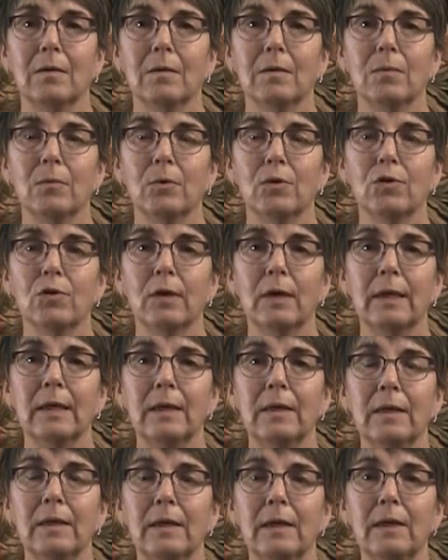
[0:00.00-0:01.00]
We're trying
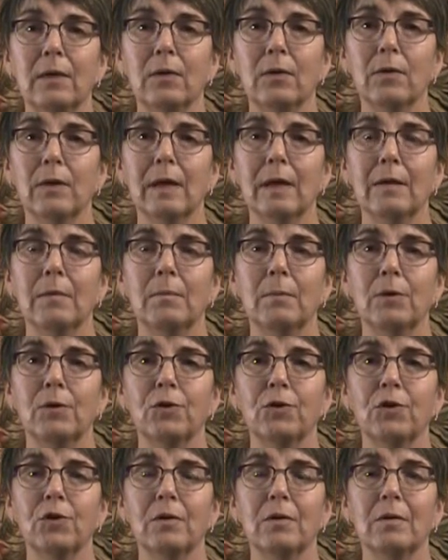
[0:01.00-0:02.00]
to heal that
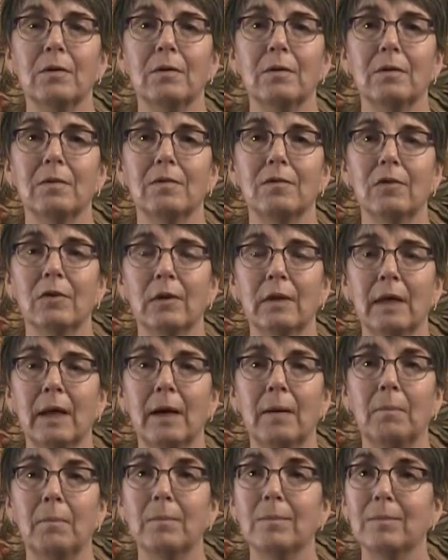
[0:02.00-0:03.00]
emotion for
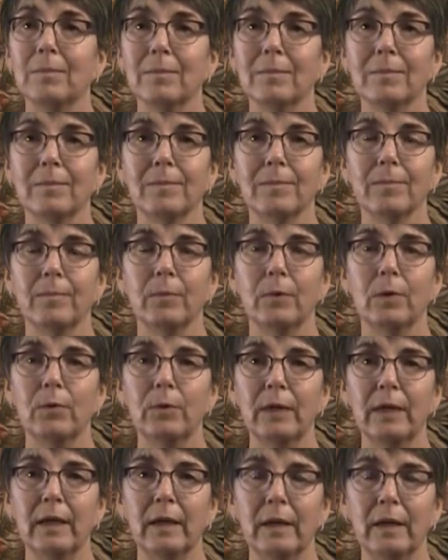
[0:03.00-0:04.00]
them, but we
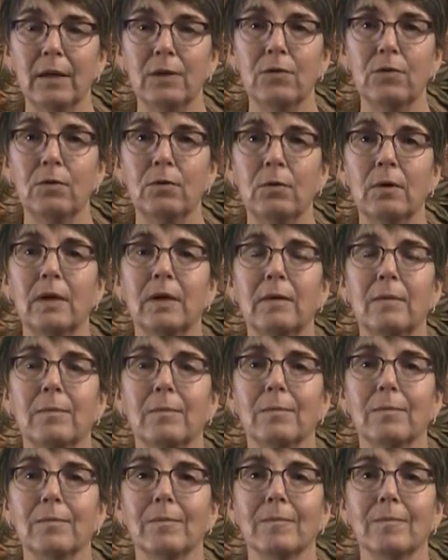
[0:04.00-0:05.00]
can't do it
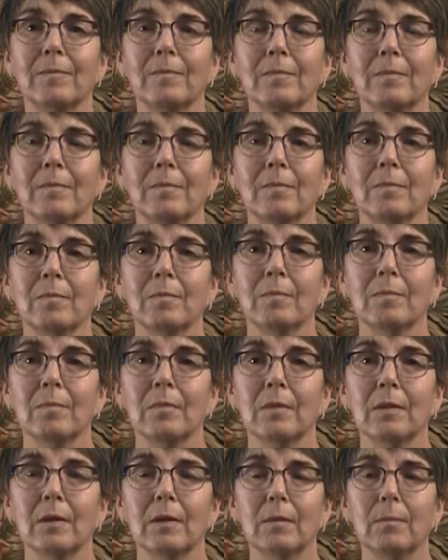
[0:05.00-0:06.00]

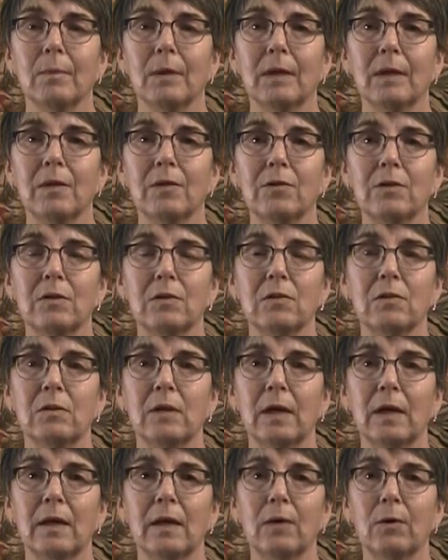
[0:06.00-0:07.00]
because it's
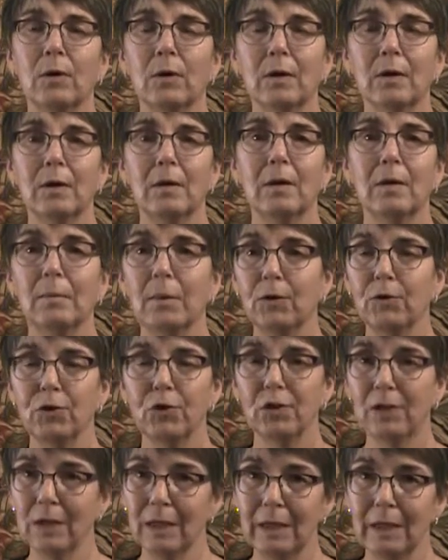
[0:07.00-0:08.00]
not our
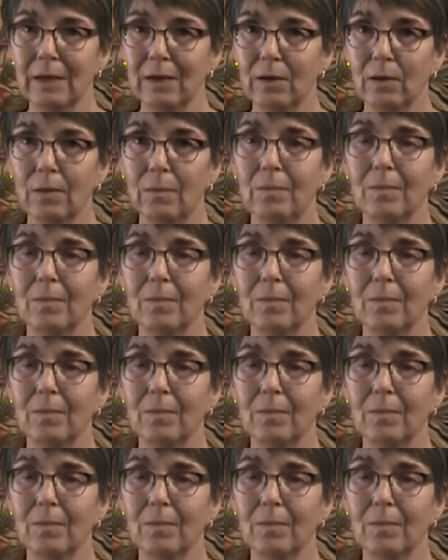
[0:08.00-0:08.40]
emotion to heal.